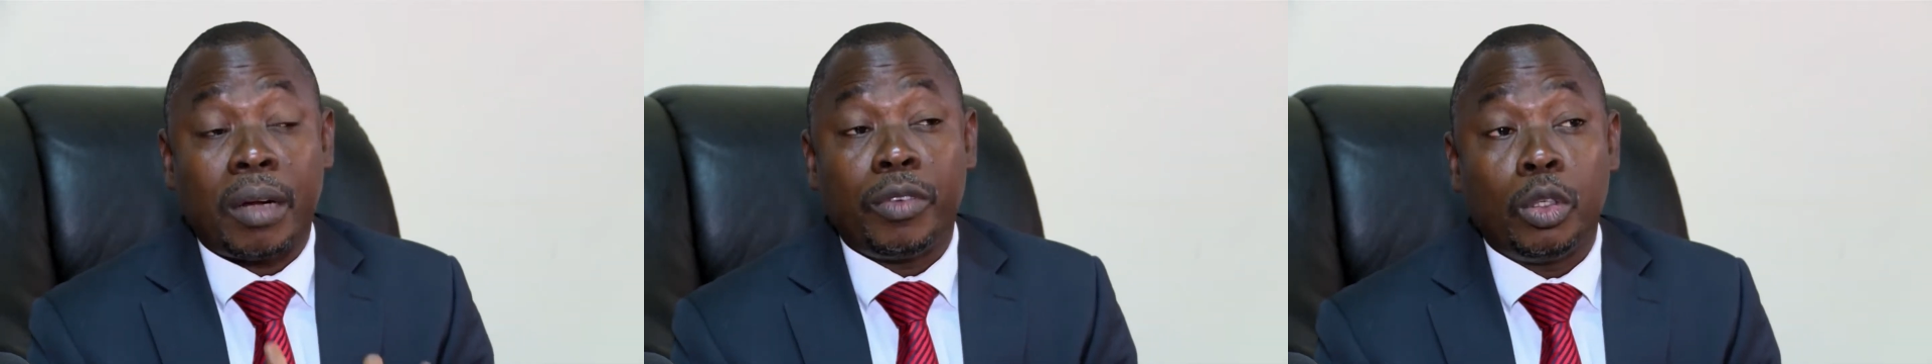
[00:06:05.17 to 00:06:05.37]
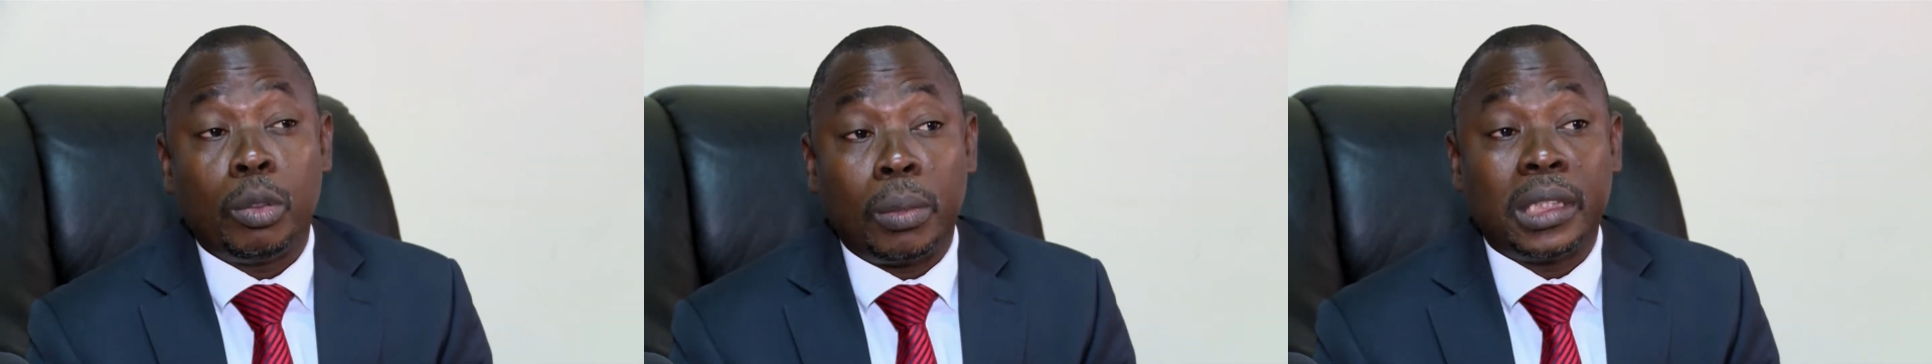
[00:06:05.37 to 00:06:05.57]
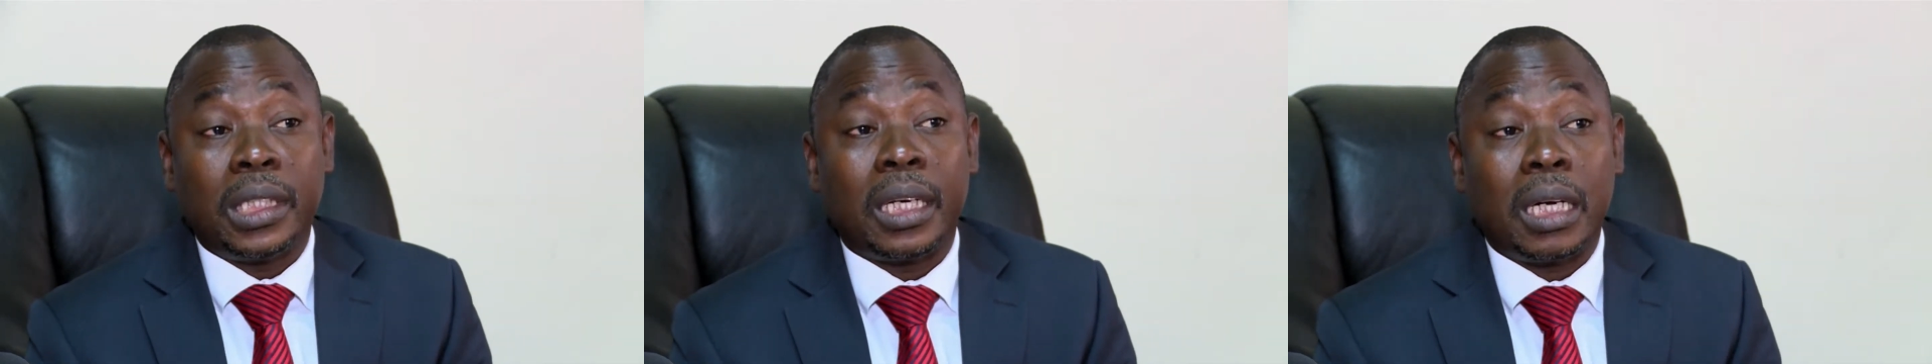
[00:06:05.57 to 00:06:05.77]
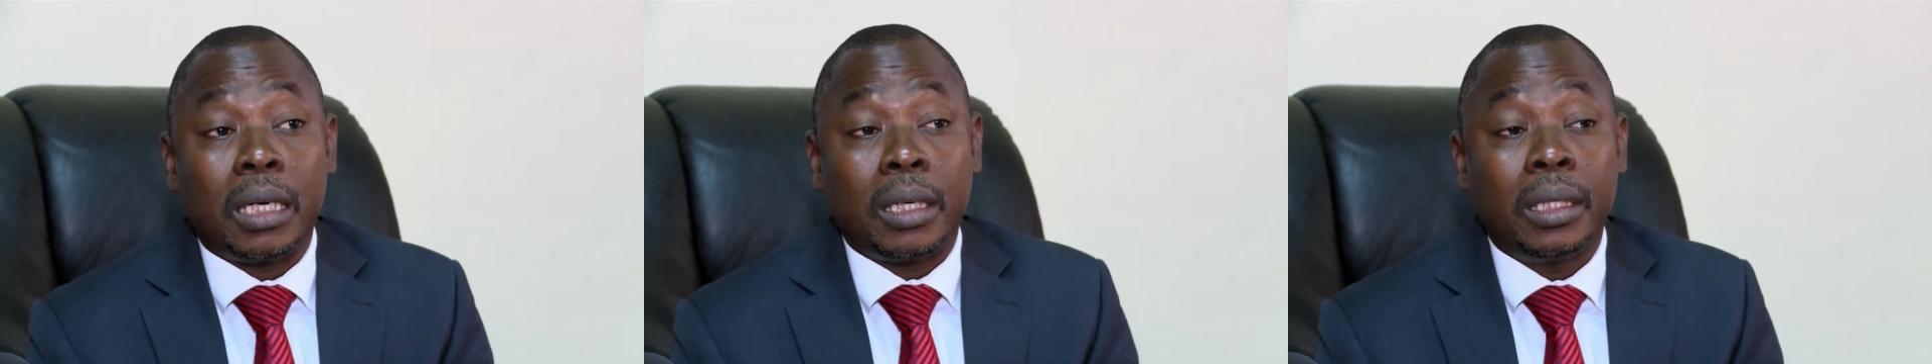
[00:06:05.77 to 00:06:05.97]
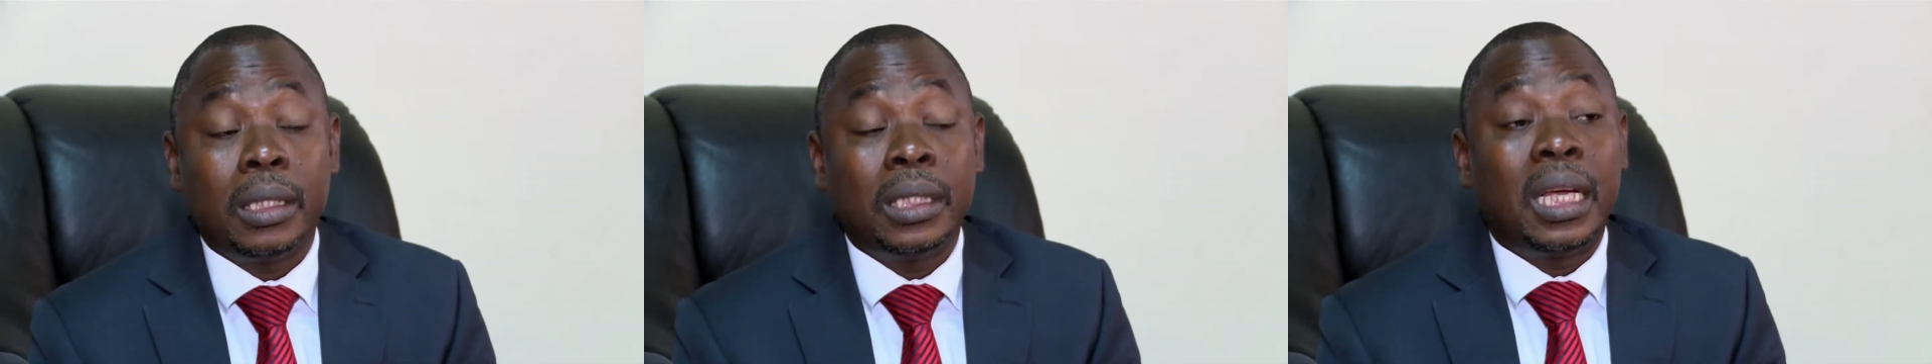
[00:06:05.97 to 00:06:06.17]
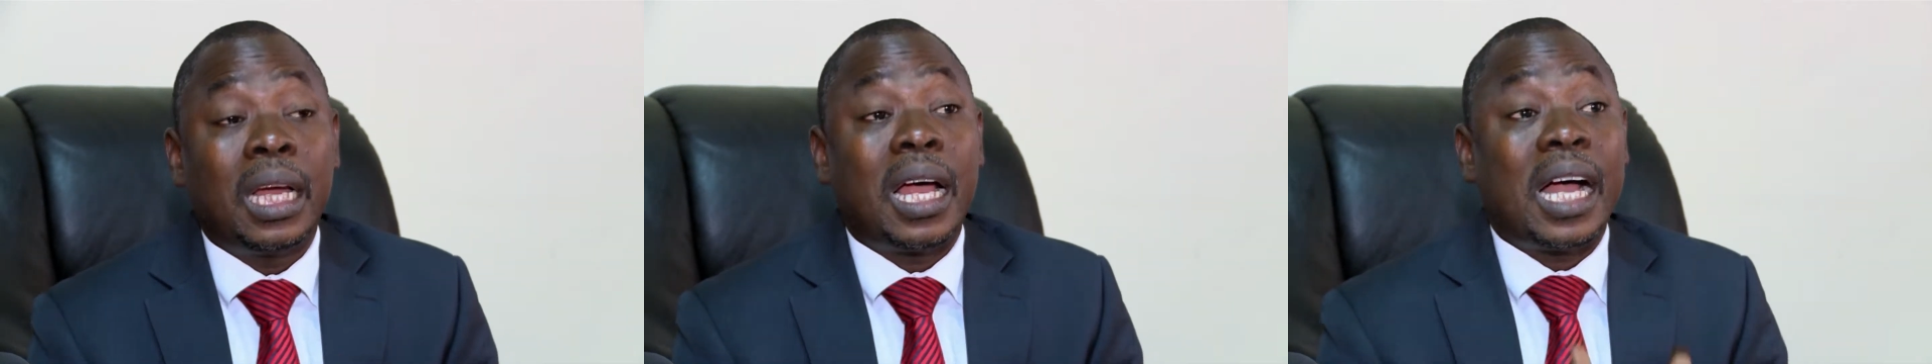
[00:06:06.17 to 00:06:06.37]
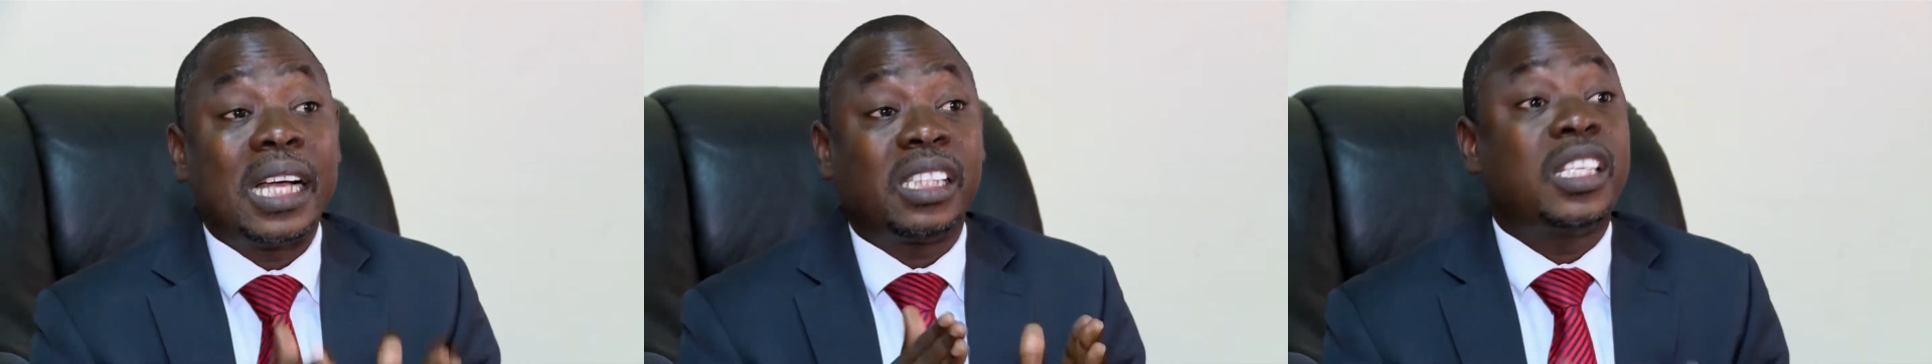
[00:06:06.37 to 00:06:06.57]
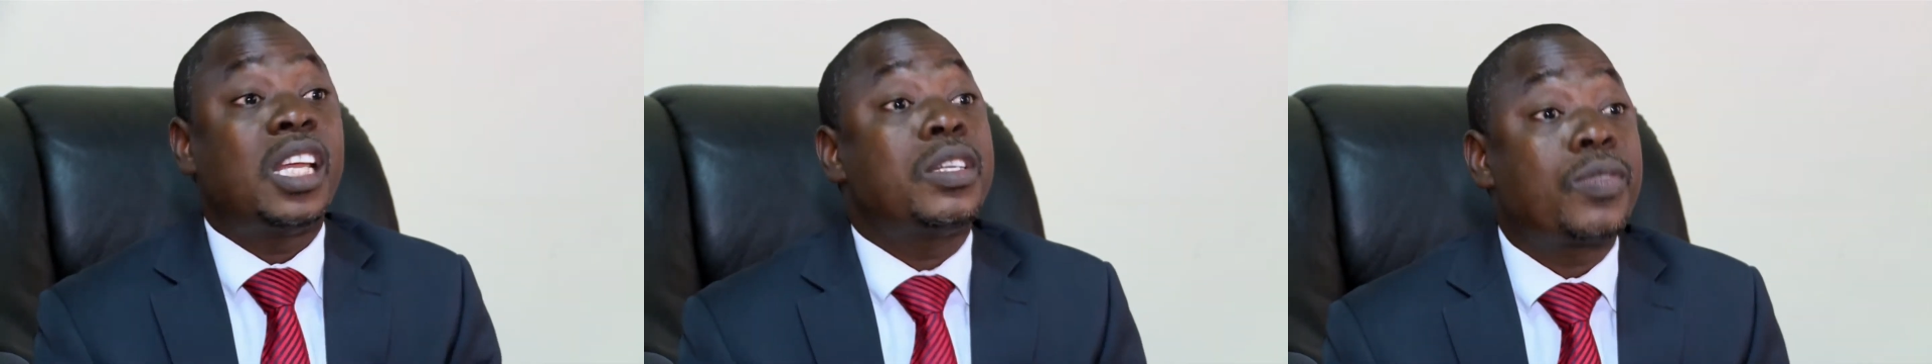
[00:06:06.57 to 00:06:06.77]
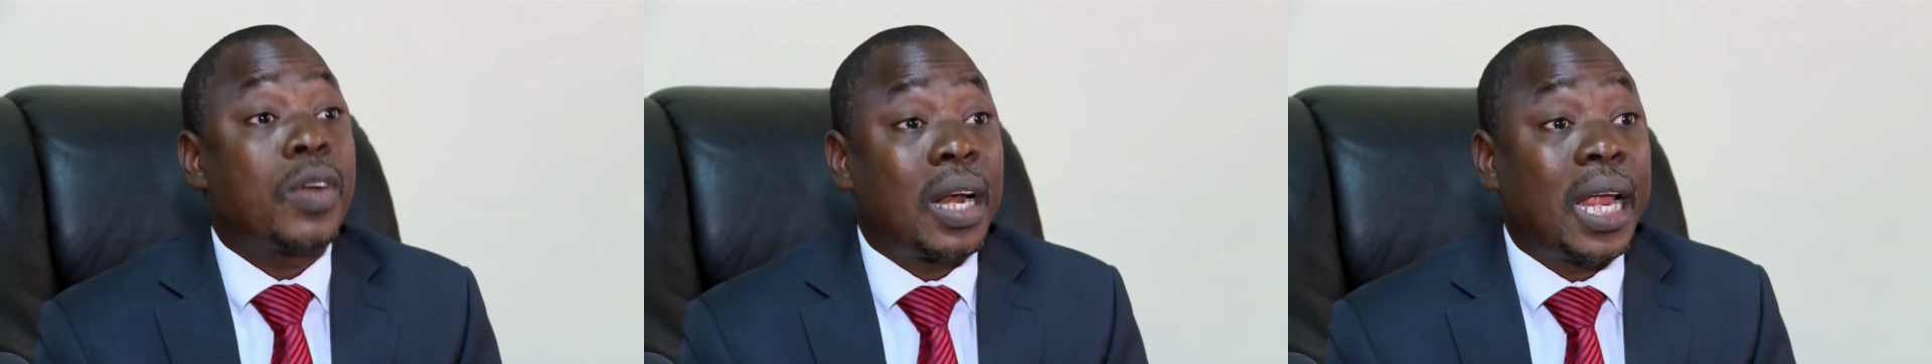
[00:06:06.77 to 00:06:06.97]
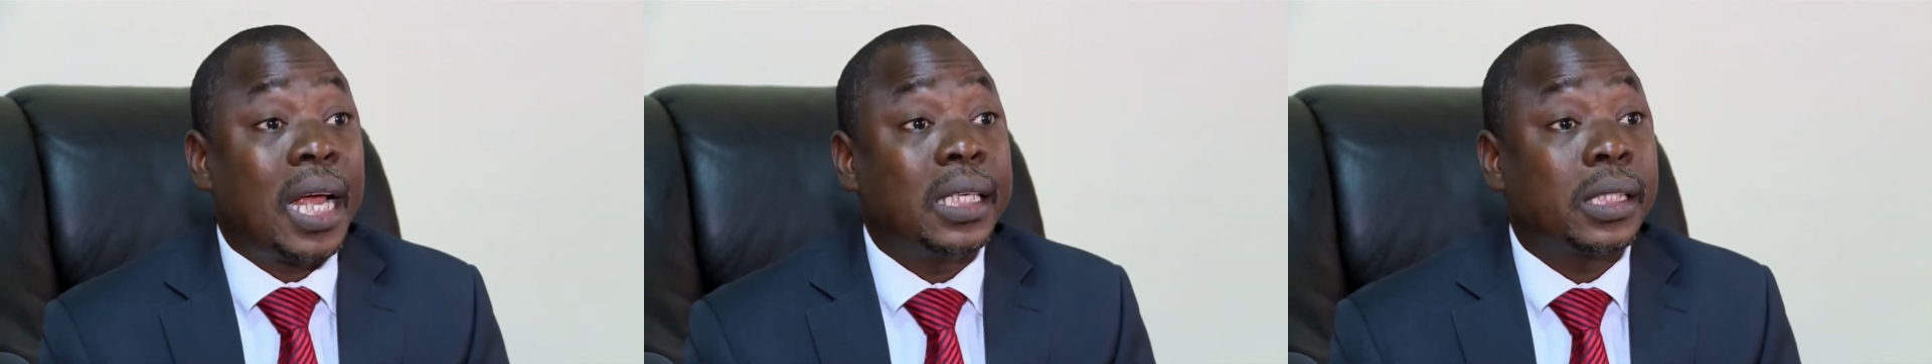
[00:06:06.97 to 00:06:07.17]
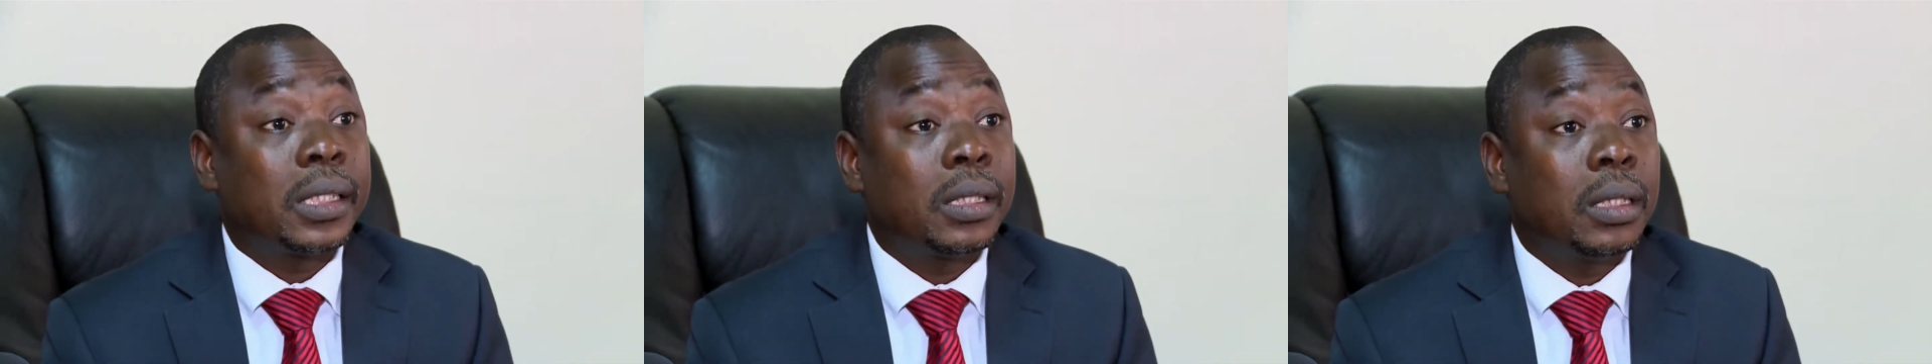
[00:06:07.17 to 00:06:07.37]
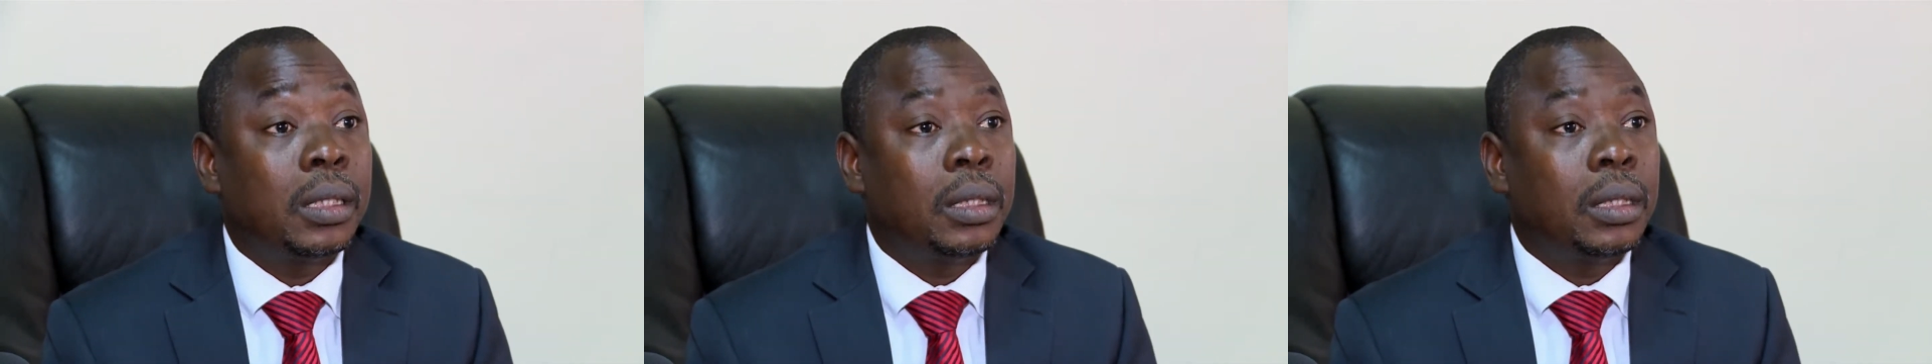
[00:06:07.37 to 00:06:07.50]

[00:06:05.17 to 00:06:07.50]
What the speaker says: revenue material are centralized,